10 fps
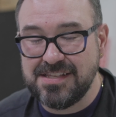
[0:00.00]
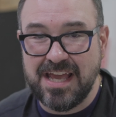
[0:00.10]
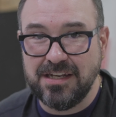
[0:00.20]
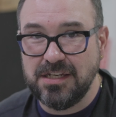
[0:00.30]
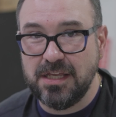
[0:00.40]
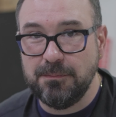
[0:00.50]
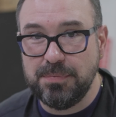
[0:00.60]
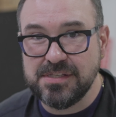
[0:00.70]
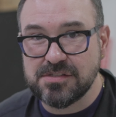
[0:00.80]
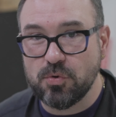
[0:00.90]
sanding
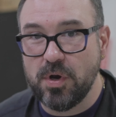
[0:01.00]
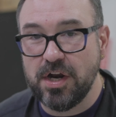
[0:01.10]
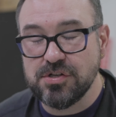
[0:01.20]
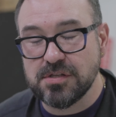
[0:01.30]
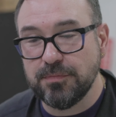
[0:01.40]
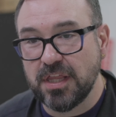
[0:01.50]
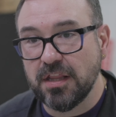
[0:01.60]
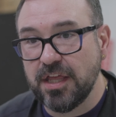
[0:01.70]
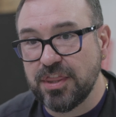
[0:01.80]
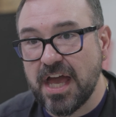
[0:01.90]
bisqueware or something
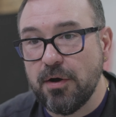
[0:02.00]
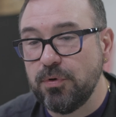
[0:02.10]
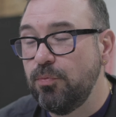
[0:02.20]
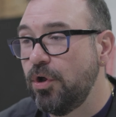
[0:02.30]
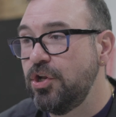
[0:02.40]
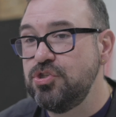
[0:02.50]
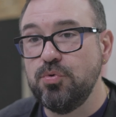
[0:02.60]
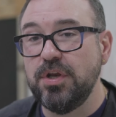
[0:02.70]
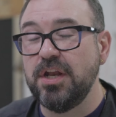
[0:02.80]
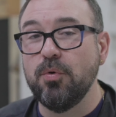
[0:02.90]
like that, we want to
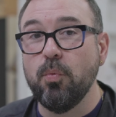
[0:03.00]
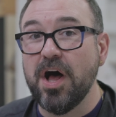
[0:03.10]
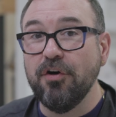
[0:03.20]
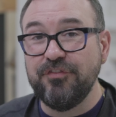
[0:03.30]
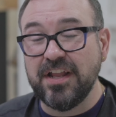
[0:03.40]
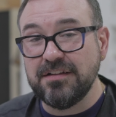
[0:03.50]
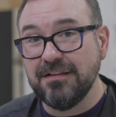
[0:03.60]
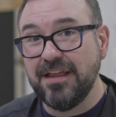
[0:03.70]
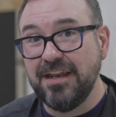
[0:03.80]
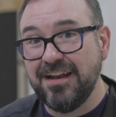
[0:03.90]
do it in a
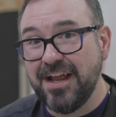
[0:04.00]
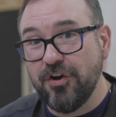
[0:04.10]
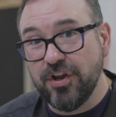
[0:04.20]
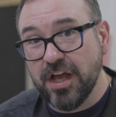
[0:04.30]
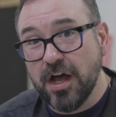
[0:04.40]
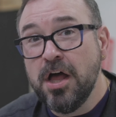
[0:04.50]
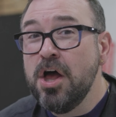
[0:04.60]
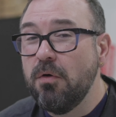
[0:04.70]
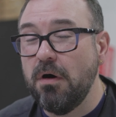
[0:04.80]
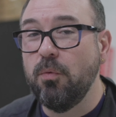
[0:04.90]
well-ventilated area
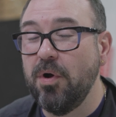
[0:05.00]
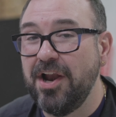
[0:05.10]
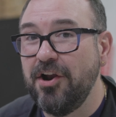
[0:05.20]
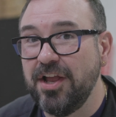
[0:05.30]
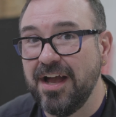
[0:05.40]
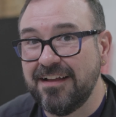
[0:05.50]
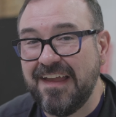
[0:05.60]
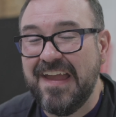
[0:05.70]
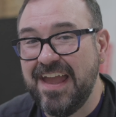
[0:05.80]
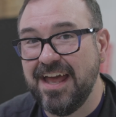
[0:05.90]
while wearing a
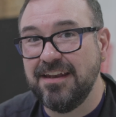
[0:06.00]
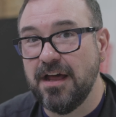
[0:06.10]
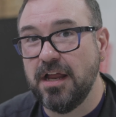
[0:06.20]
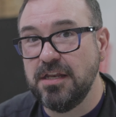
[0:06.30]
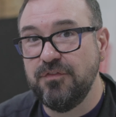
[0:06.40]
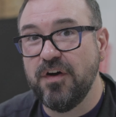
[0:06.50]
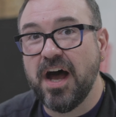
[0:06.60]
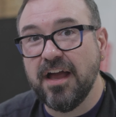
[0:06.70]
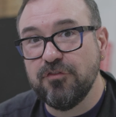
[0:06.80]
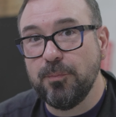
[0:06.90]

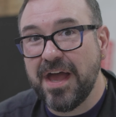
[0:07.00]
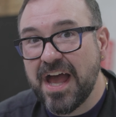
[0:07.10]
KN95